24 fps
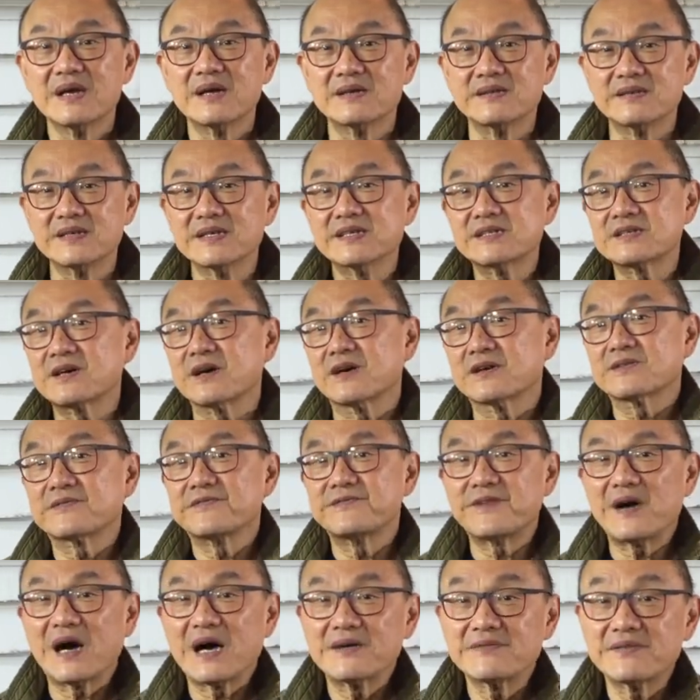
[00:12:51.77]
these cost
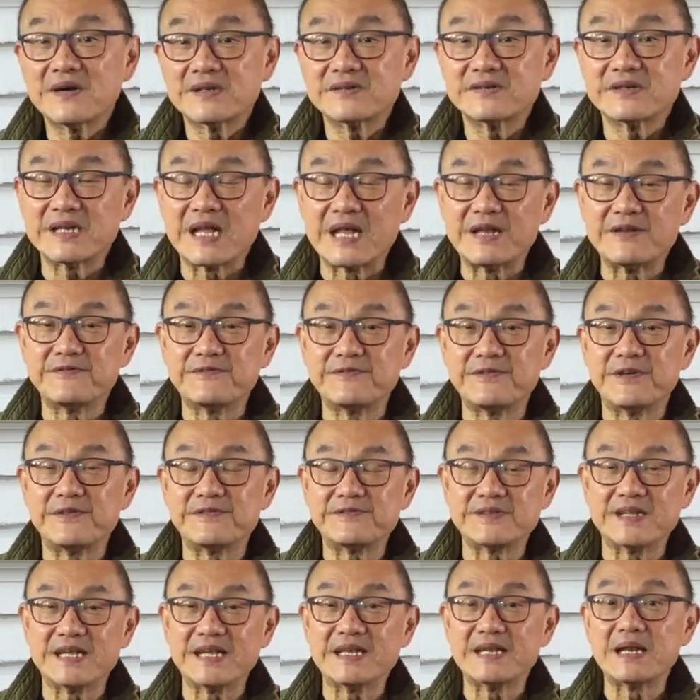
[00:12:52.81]

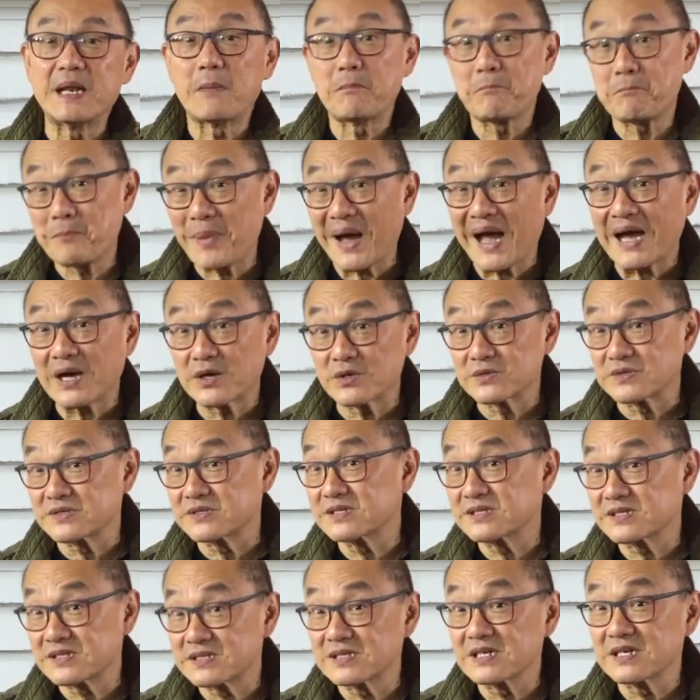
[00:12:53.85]
£515
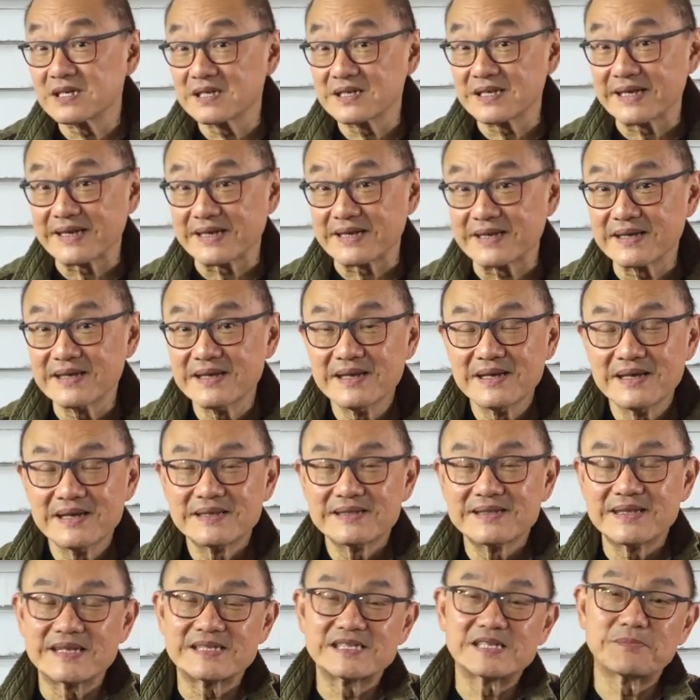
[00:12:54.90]
sterling.
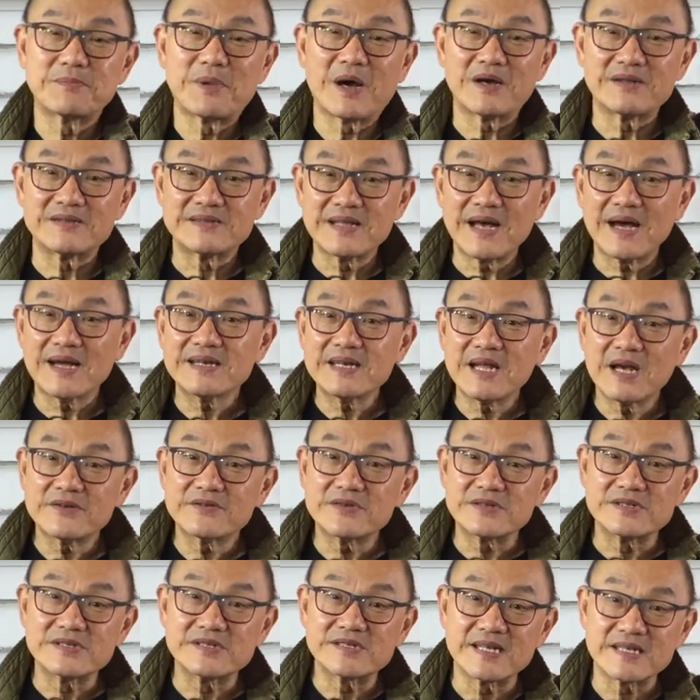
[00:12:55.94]
That's about
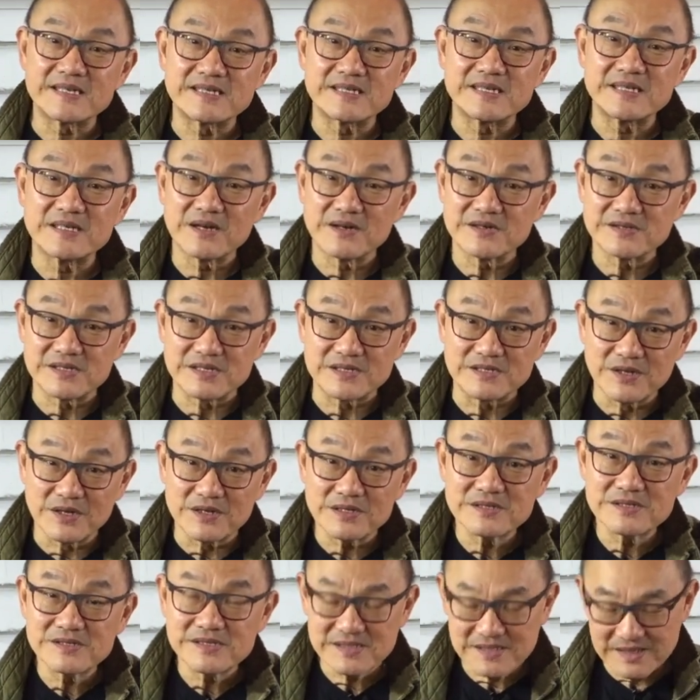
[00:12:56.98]
960 Aussie
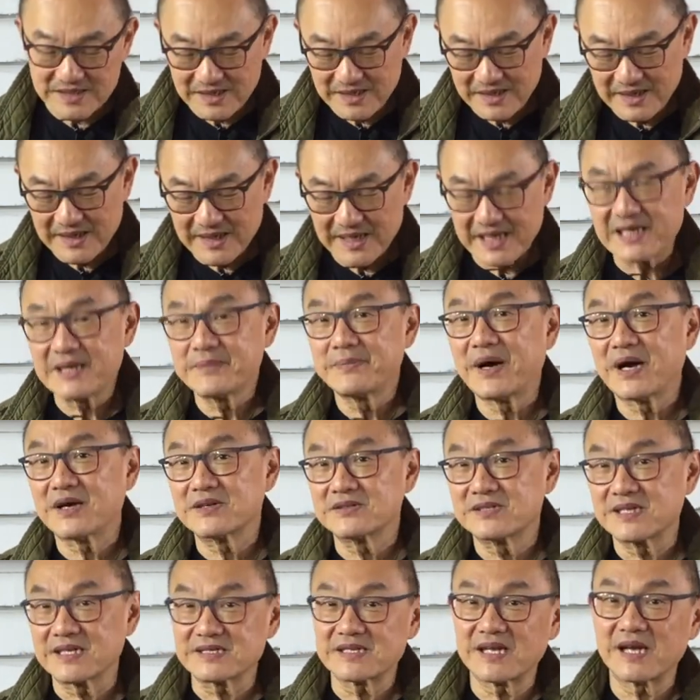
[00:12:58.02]
dollars and
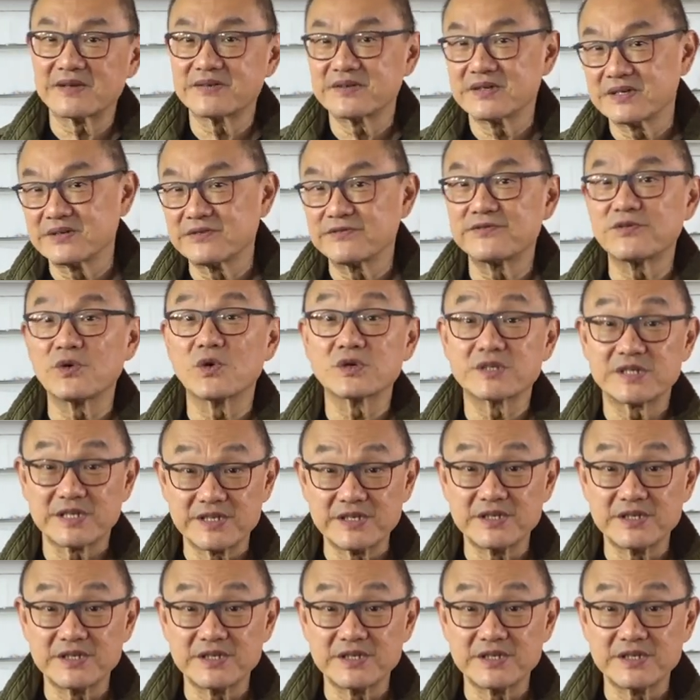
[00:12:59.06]
about 640